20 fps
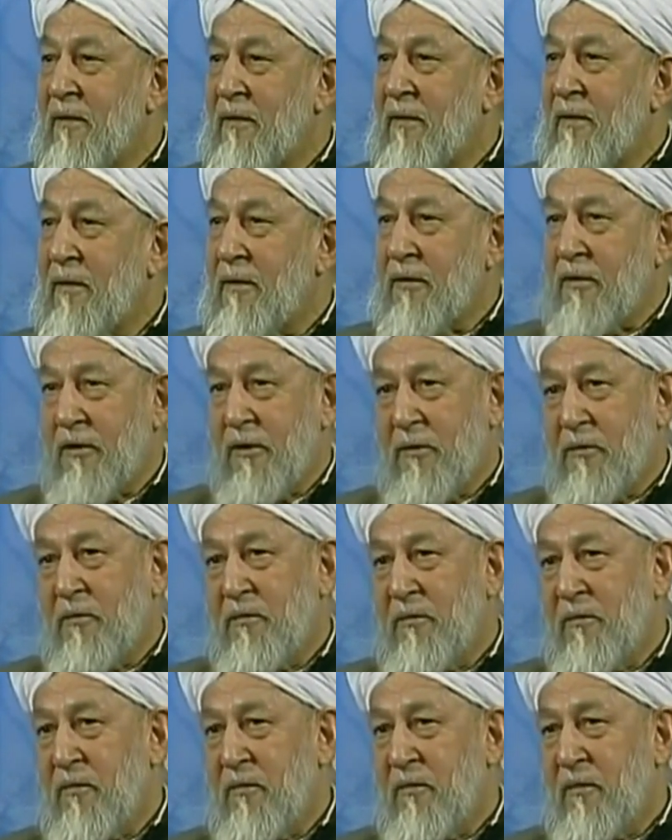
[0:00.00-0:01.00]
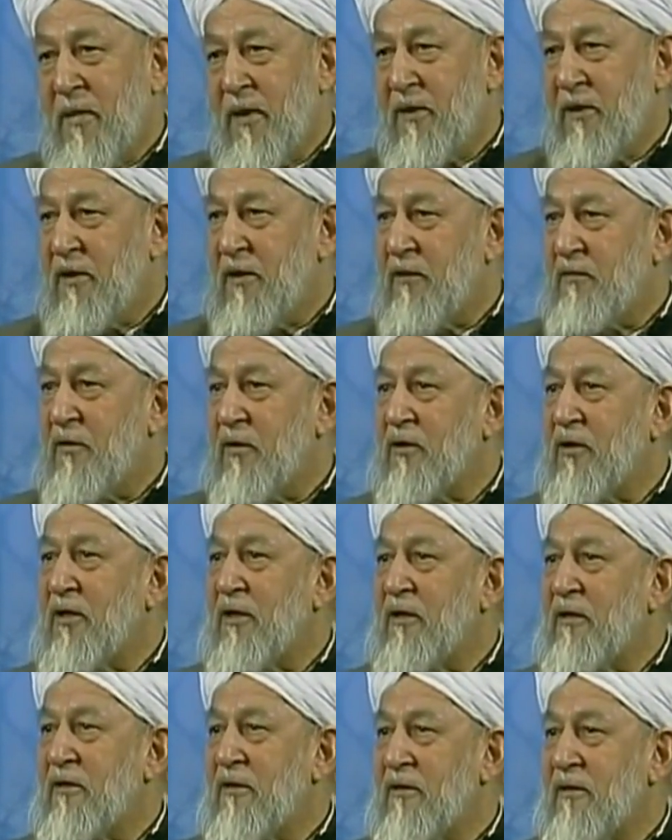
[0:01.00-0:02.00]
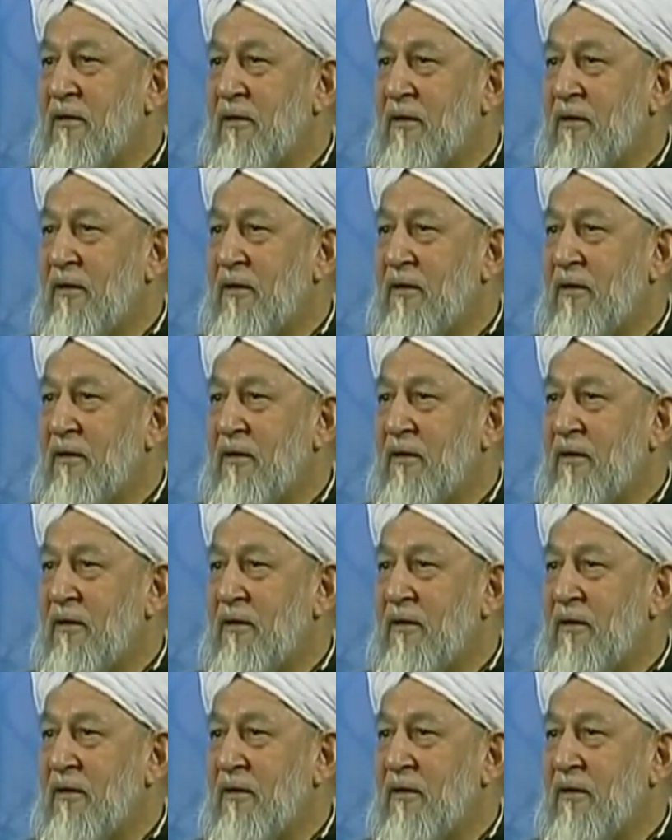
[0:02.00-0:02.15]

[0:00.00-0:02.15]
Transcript: It's a message of the genes.